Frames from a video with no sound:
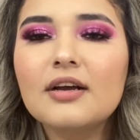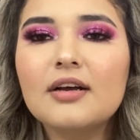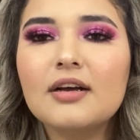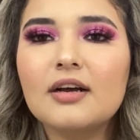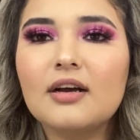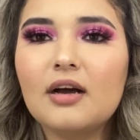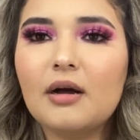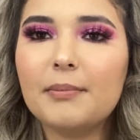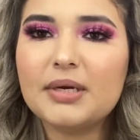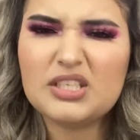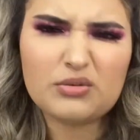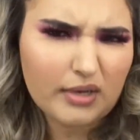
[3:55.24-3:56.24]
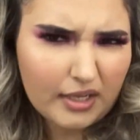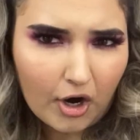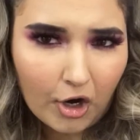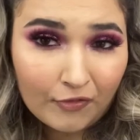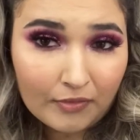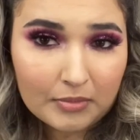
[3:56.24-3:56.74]
But it's really
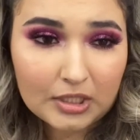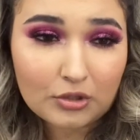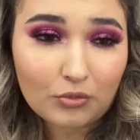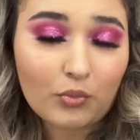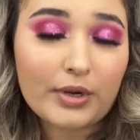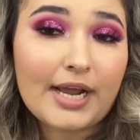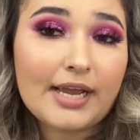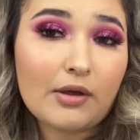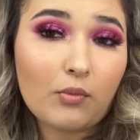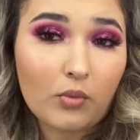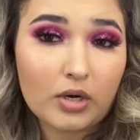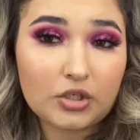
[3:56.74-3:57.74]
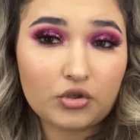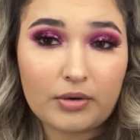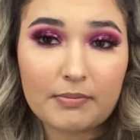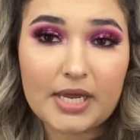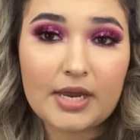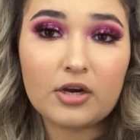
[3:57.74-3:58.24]
hard for me when I want to straighten
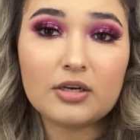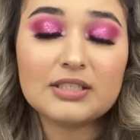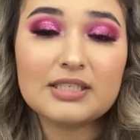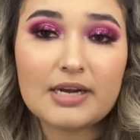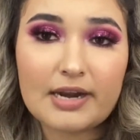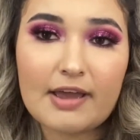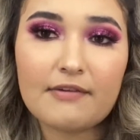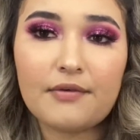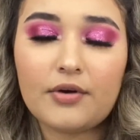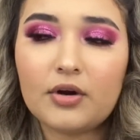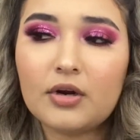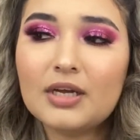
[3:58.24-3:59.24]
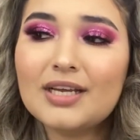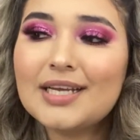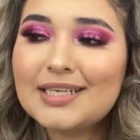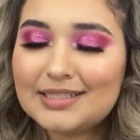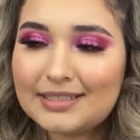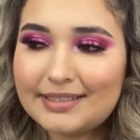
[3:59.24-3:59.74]
my hair because it never
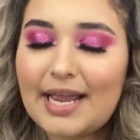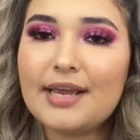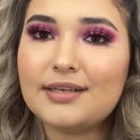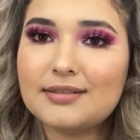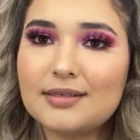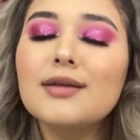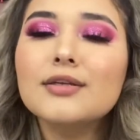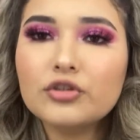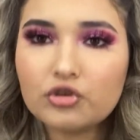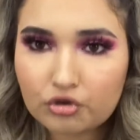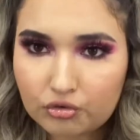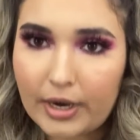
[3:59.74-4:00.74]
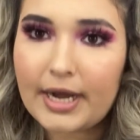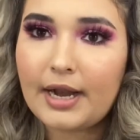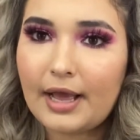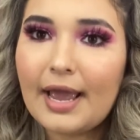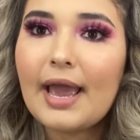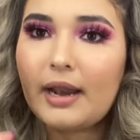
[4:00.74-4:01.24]
stays straight,
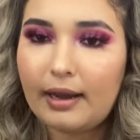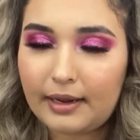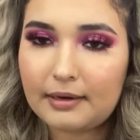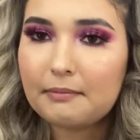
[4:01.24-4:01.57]
and it